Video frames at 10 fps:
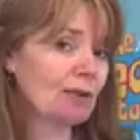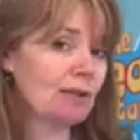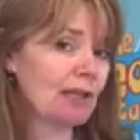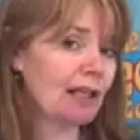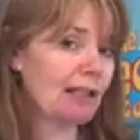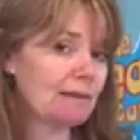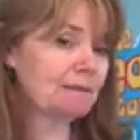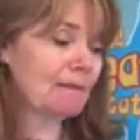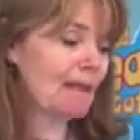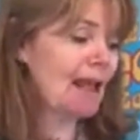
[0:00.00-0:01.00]
will take.
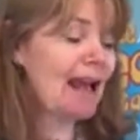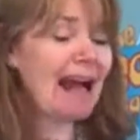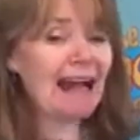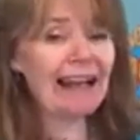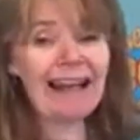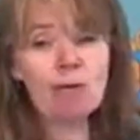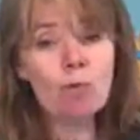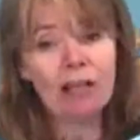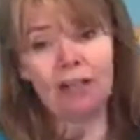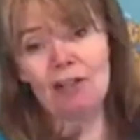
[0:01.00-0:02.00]
And I
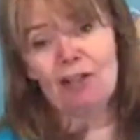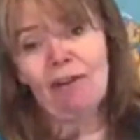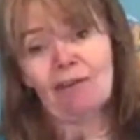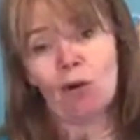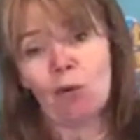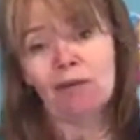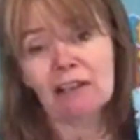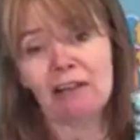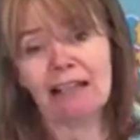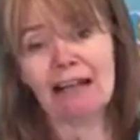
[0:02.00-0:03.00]
wish, if I've got one
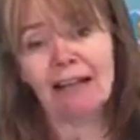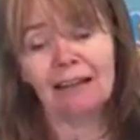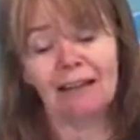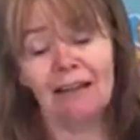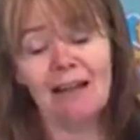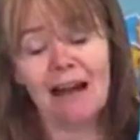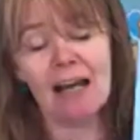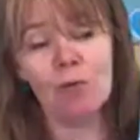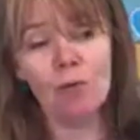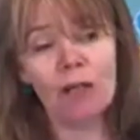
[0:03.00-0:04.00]
regret,
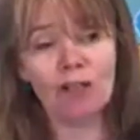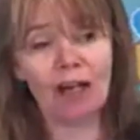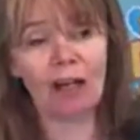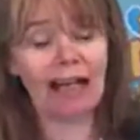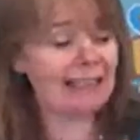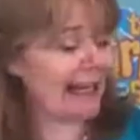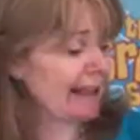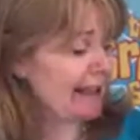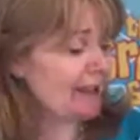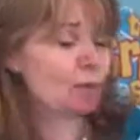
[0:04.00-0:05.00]
I wish I'd
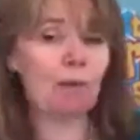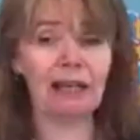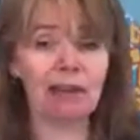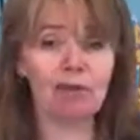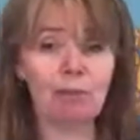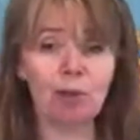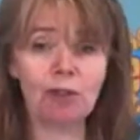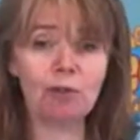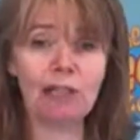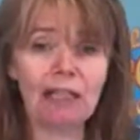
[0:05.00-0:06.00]
had this when my 3
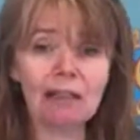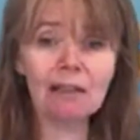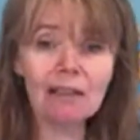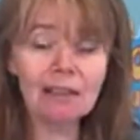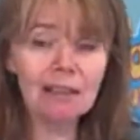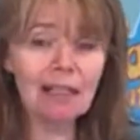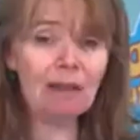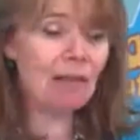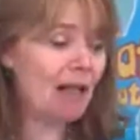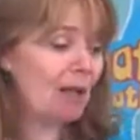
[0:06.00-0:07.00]
boys were little,
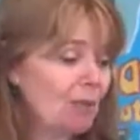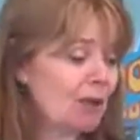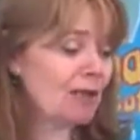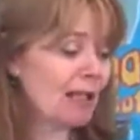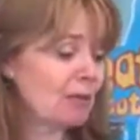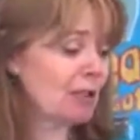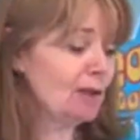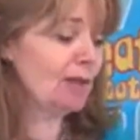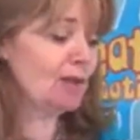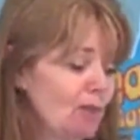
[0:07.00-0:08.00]
because I would have
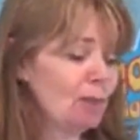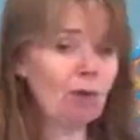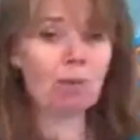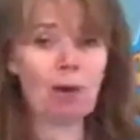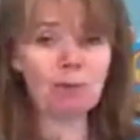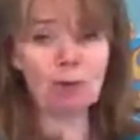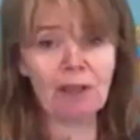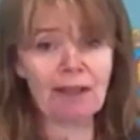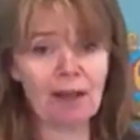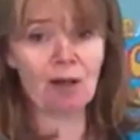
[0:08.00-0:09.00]
loved to have popped all
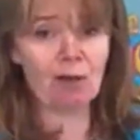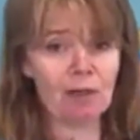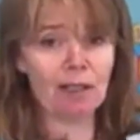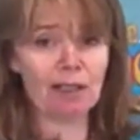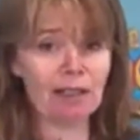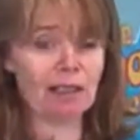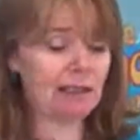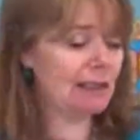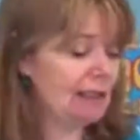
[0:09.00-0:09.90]
of their artwork in here.